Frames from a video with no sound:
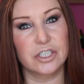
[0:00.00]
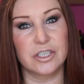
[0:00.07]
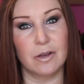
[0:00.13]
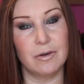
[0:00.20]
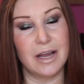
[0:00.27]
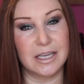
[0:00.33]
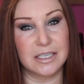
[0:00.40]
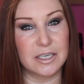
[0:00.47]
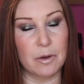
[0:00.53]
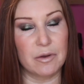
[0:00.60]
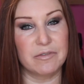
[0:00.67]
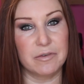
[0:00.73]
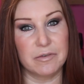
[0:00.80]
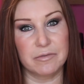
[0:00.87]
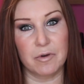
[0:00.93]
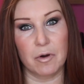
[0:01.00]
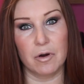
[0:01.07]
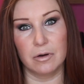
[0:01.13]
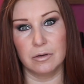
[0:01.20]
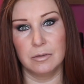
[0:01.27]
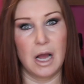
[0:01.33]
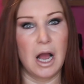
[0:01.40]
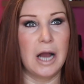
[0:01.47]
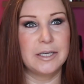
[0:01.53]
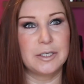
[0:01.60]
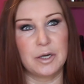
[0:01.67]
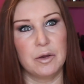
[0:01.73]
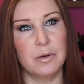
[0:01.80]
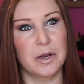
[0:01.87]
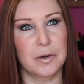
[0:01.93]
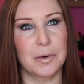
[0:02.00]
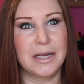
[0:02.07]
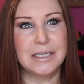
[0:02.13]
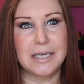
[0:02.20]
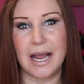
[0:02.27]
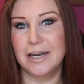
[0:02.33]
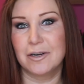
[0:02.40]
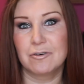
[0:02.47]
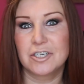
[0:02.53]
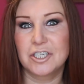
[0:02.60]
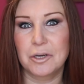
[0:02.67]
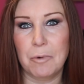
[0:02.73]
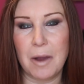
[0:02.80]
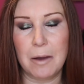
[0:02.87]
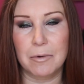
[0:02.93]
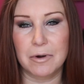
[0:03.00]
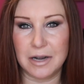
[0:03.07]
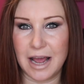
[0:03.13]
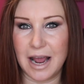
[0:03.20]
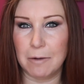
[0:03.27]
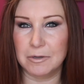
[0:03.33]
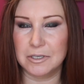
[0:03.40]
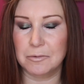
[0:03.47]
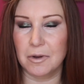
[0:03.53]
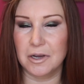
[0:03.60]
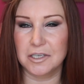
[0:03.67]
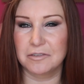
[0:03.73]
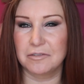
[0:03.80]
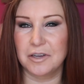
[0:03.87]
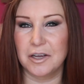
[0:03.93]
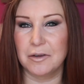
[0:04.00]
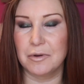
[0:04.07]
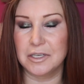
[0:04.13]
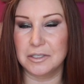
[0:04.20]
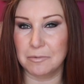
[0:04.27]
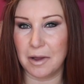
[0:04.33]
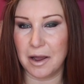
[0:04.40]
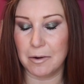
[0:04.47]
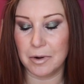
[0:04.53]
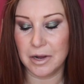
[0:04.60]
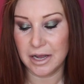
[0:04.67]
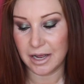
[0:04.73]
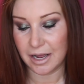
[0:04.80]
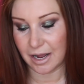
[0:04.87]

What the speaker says: So let us know if you've got, I don't know, a Great Dane or a Chihuahua and how it's worked for you as well.